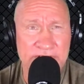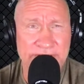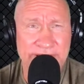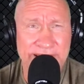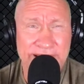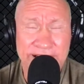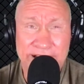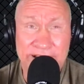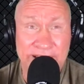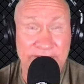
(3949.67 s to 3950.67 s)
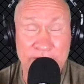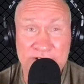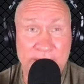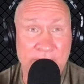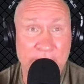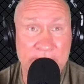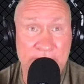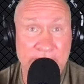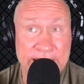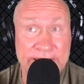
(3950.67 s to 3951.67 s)
and everything. Like the first time I went to
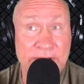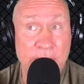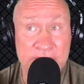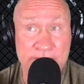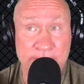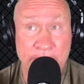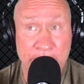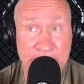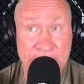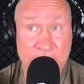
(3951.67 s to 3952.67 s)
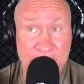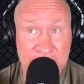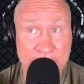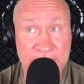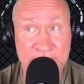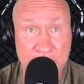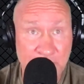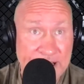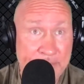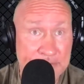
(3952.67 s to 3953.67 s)
it, I wasn't prepared that all the speeches were going
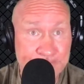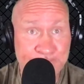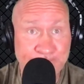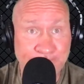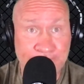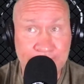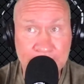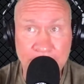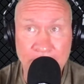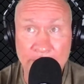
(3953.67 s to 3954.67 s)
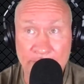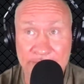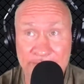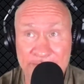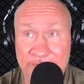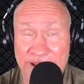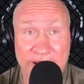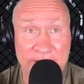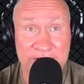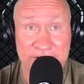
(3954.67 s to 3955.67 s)
to happen. But man,
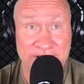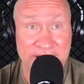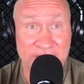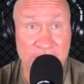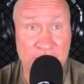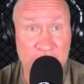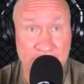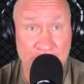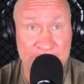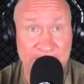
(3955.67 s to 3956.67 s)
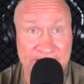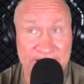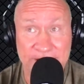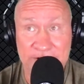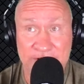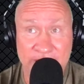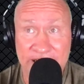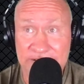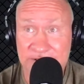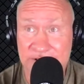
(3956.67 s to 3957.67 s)
it just like the goosebumps. You get tears in your
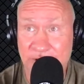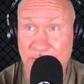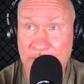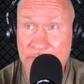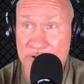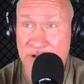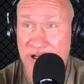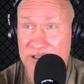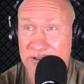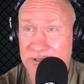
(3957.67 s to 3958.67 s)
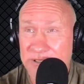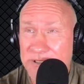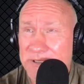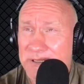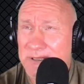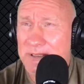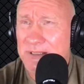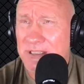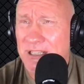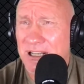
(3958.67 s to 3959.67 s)
eyes. It was so patriotic. So,
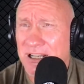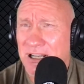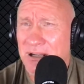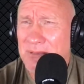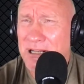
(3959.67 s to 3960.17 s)
all